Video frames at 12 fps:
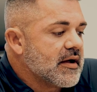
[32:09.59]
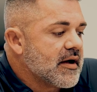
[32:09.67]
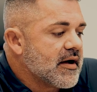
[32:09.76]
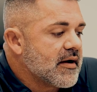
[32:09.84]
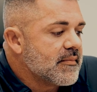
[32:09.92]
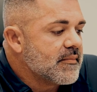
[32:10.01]

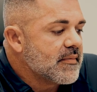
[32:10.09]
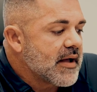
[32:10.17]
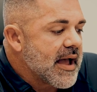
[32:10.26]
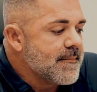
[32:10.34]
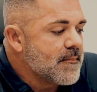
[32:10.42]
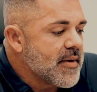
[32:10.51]

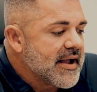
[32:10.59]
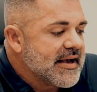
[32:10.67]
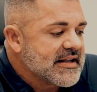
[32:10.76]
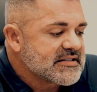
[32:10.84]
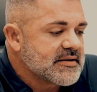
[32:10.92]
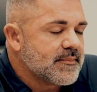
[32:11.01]
I might
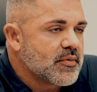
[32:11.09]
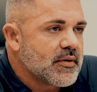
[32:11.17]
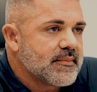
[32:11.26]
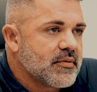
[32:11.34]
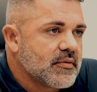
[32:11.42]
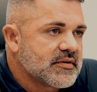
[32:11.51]
at some
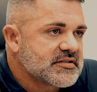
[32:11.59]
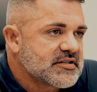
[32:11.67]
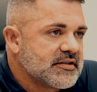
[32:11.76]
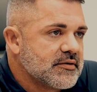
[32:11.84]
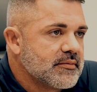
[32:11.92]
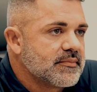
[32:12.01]
point pull the
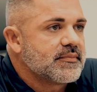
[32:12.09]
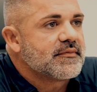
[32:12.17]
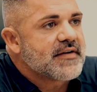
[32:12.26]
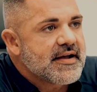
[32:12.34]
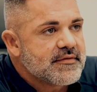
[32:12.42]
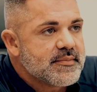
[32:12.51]
sloop.
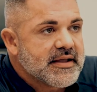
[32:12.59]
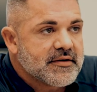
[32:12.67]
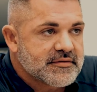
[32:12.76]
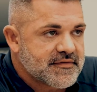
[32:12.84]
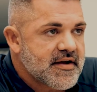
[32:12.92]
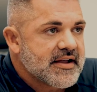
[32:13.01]

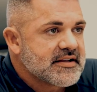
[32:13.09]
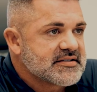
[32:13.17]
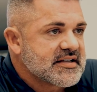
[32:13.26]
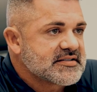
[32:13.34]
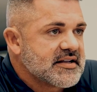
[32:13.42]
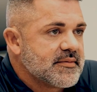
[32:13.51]
5-amino is fine
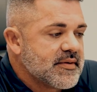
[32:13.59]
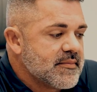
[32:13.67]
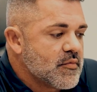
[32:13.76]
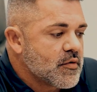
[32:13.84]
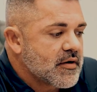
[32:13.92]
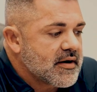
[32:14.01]
because that's going to be
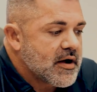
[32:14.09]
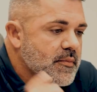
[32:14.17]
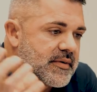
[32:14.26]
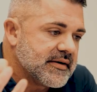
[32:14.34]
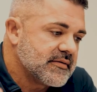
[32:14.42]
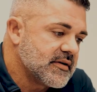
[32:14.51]
more
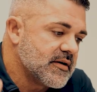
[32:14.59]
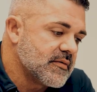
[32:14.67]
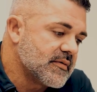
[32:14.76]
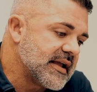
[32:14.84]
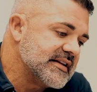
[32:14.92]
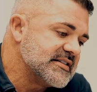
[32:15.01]
helping,
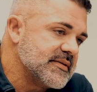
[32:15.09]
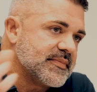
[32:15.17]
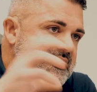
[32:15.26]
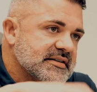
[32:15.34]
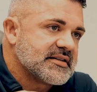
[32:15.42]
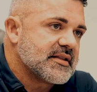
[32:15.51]

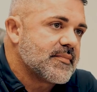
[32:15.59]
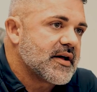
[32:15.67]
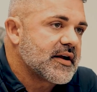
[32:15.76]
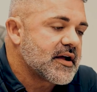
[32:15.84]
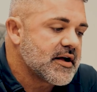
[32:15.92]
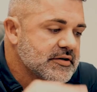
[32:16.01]
ATP to the
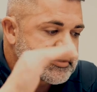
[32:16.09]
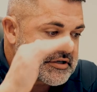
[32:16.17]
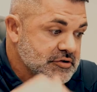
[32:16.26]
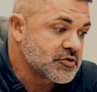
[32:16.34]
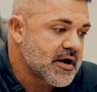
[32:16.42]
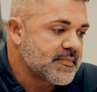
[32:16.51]

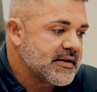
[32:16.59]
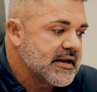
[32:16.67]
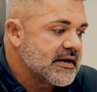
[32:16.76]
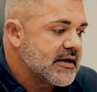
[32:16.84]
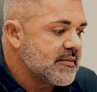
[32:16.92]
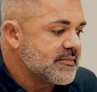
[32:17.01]
mitochondria, dropping
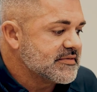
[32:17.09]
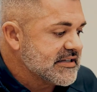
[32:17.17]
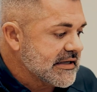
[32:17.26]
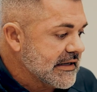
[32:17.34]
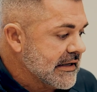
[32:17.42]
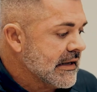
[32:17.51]
in
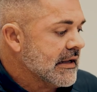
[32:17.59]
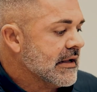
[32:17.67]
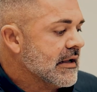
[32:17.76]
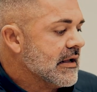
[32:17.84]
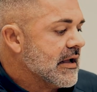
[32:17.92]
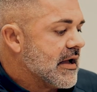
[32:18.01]
NMT.
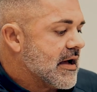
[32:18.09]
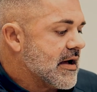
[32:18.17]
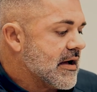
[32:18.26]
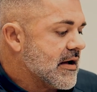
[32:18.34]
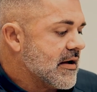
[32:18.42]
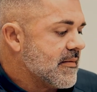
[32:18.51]

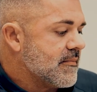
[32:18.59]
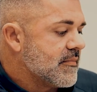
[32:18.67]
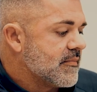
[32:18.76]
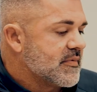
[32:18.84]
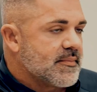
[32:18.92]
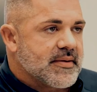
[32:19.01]

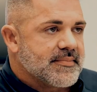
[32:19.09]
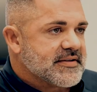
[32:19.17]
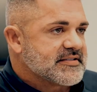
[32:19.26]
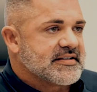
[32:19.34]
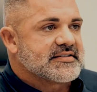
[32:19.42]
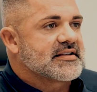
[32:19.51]
The
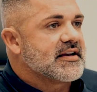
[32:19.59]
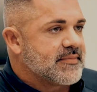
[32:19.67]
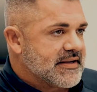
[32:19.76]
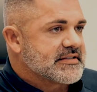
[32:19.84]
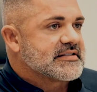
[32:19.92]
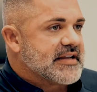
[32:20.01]
BBC is going to
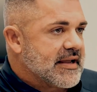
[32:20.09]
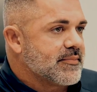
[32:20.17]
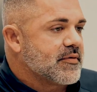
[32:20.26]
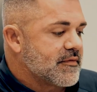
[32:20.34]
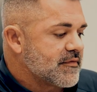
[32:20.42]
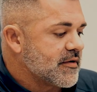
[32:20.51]
be a
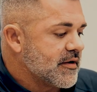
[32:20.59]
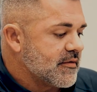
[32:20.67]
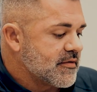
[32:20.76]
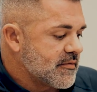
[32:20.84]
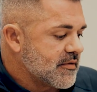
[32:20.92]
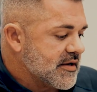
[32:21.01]
staple
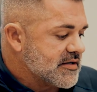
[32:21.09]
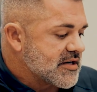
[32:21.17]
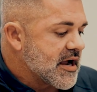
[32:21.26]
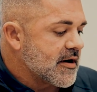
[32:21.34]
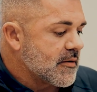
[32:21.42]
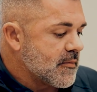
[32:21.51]
through the
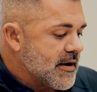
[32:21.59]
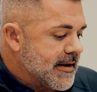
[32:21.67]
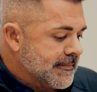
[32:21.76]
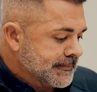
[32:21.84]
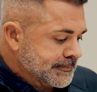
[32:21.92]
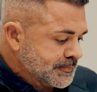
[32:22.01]
entire way.